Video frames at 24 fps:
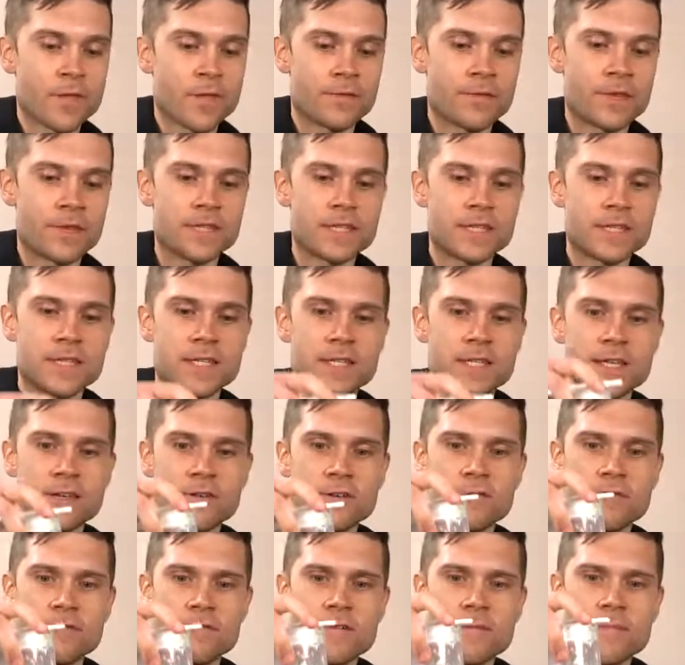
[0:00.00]
This is
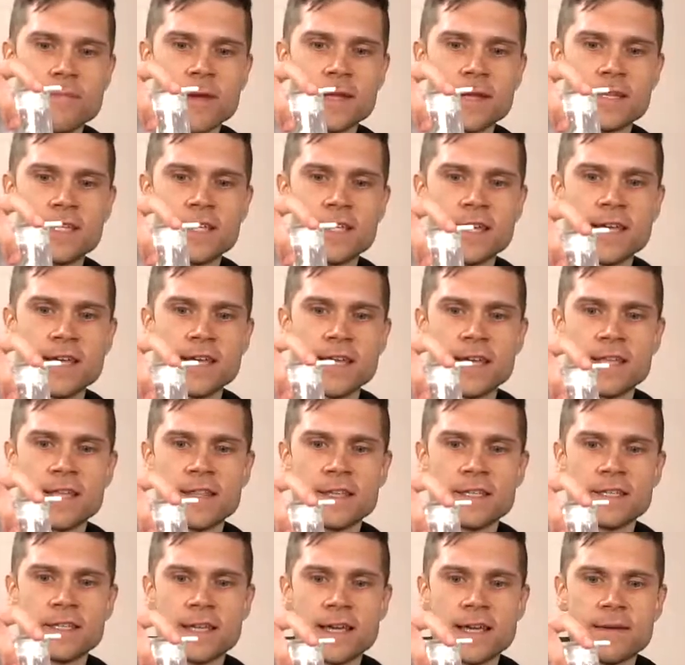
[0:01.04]
still fermenting in
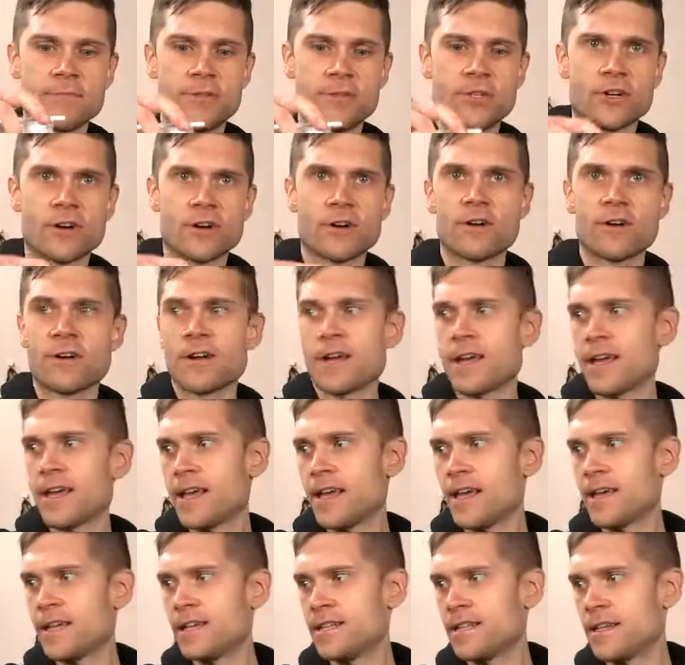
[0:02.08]
the same jar,
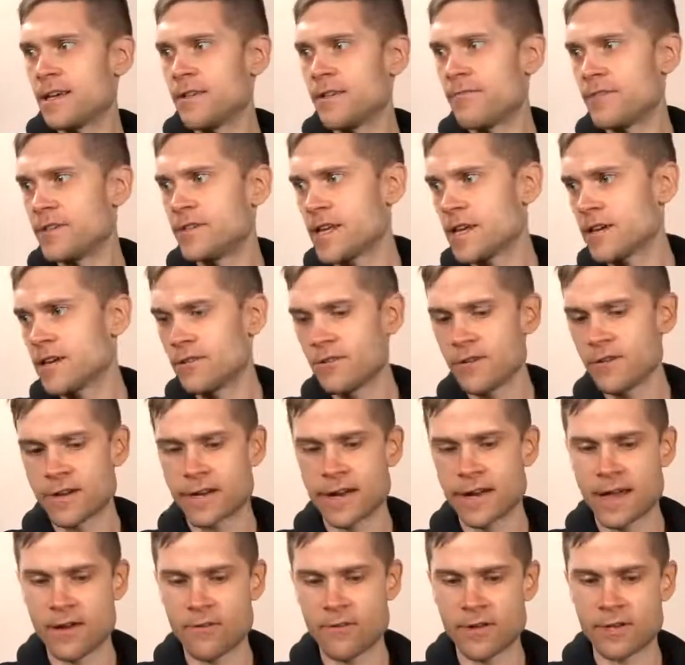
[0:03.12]
and if we take a look
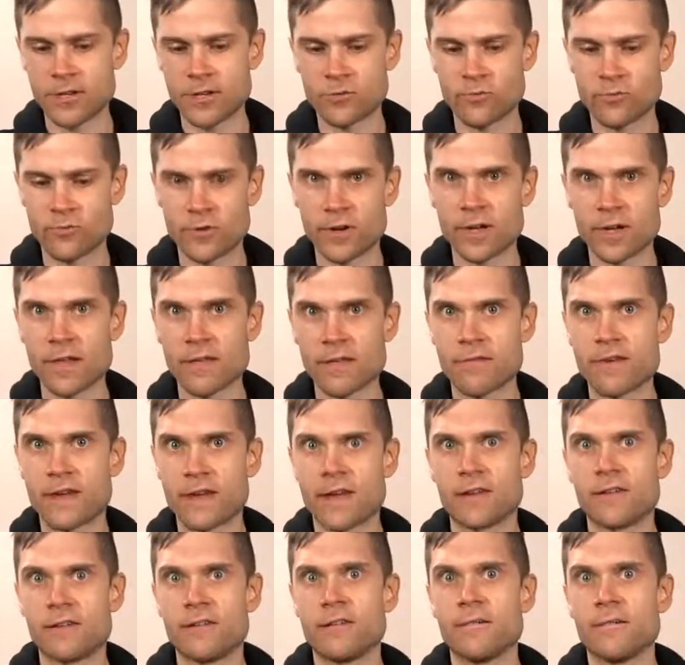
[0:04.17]
now, it's really
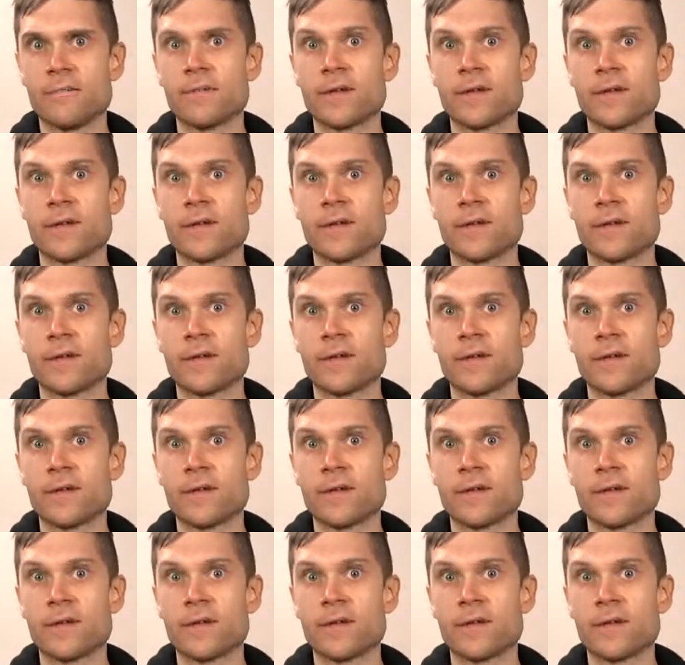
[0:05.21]
thickened up.